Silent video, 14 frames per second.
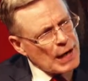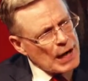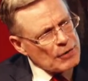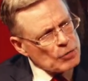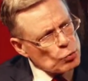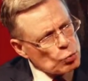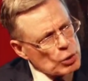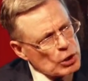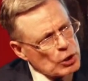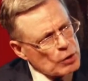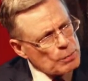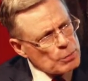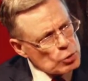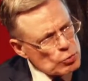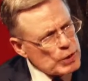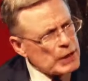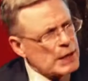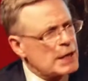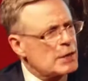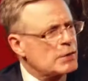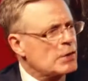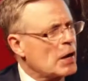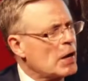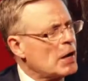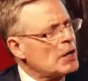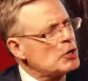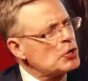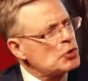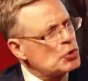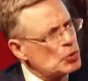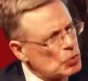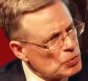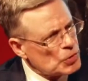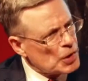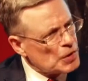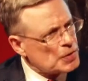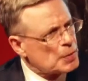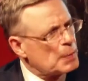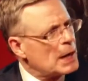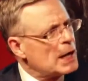as it were, communicate an enthusiasm,